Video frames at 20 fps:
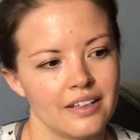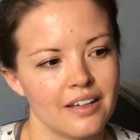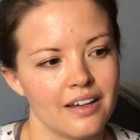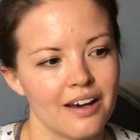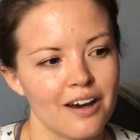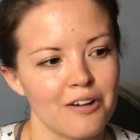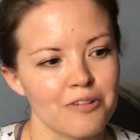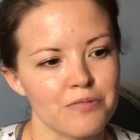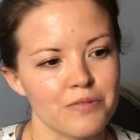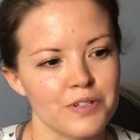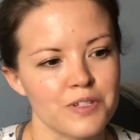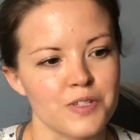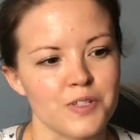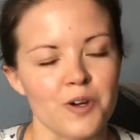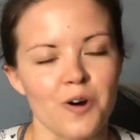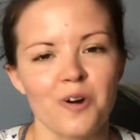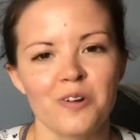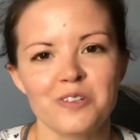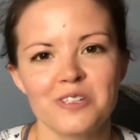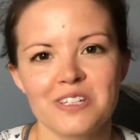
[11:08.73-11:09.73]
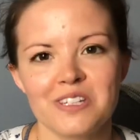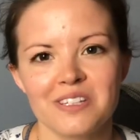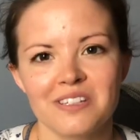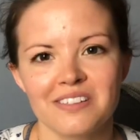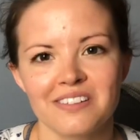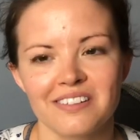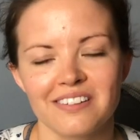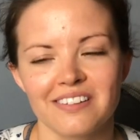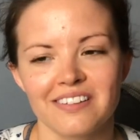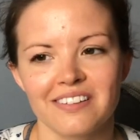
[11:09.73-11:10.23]
a result
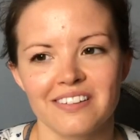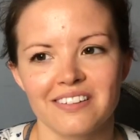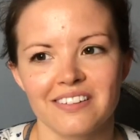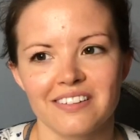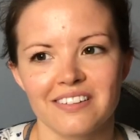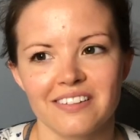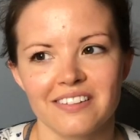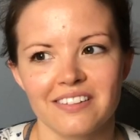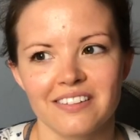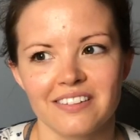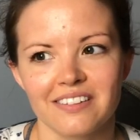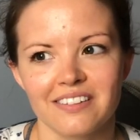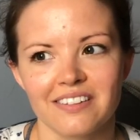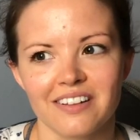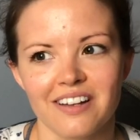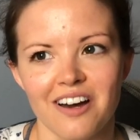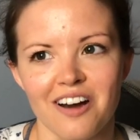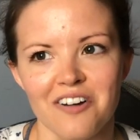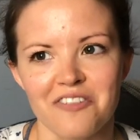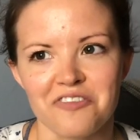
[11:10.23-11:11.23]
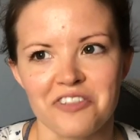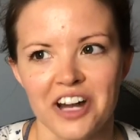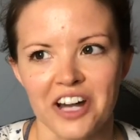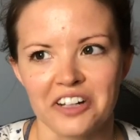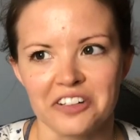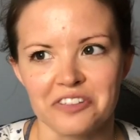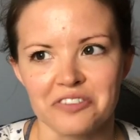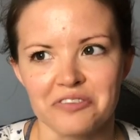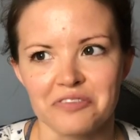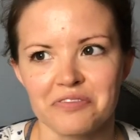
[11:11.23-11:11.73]
of kind
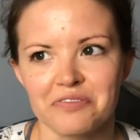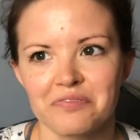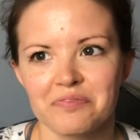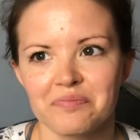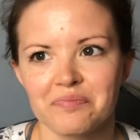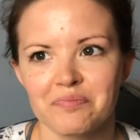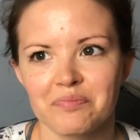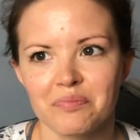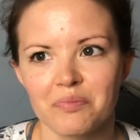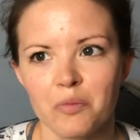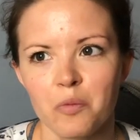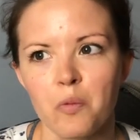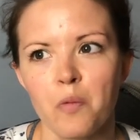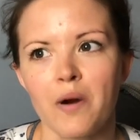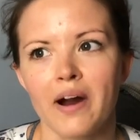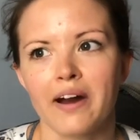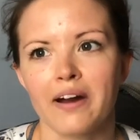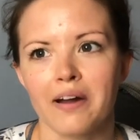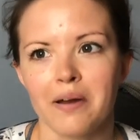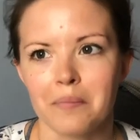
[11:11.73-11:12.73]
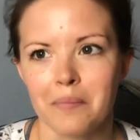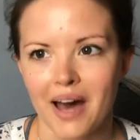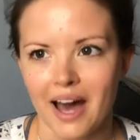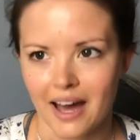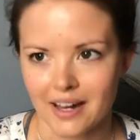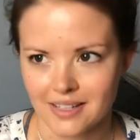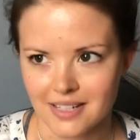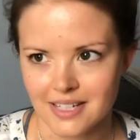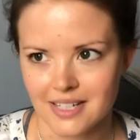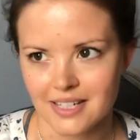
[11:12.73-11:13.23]
of where I'm
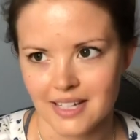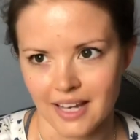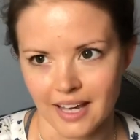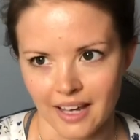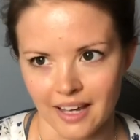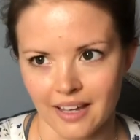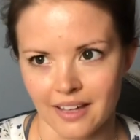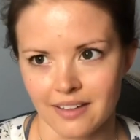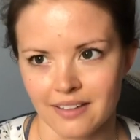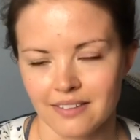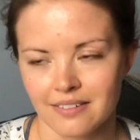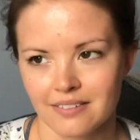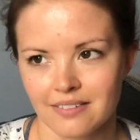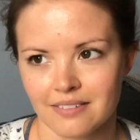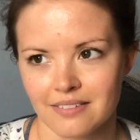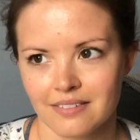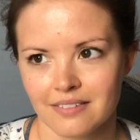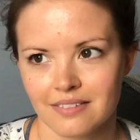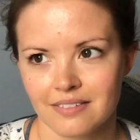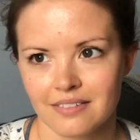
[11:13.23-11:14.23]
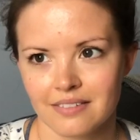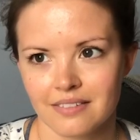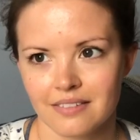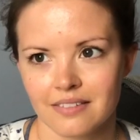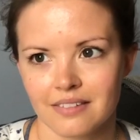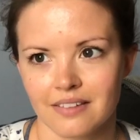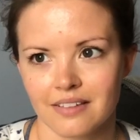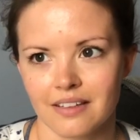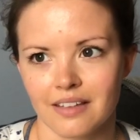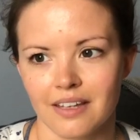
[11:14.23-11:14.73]
at today,
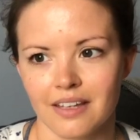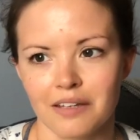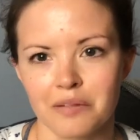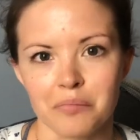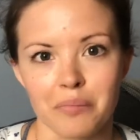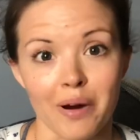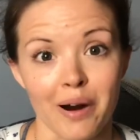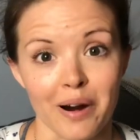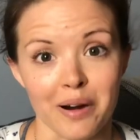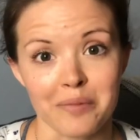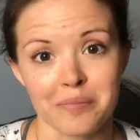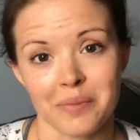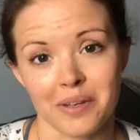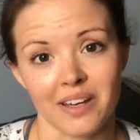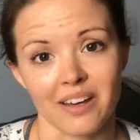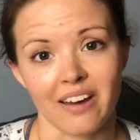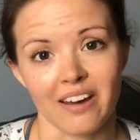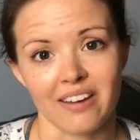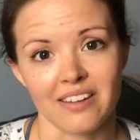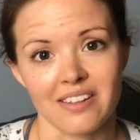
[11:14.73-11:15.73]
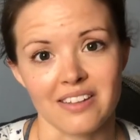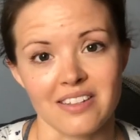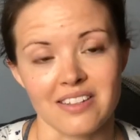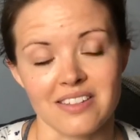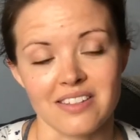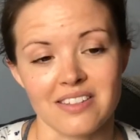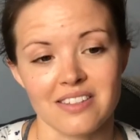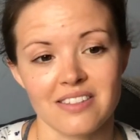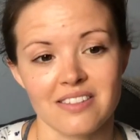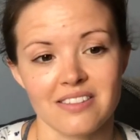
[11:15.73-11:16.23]
in part
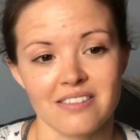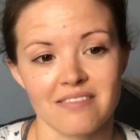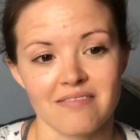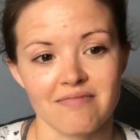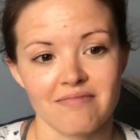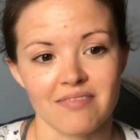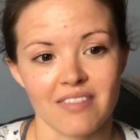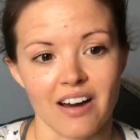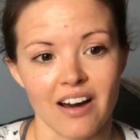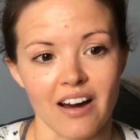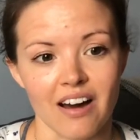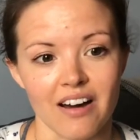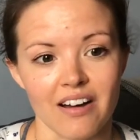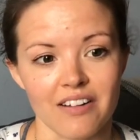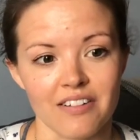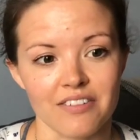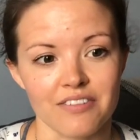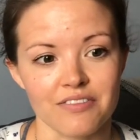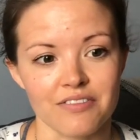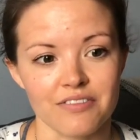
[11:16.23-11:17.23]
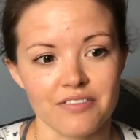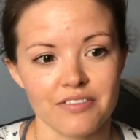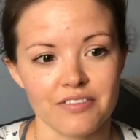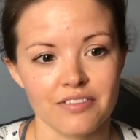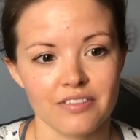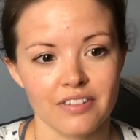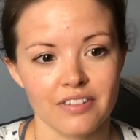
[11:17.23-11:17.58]
because of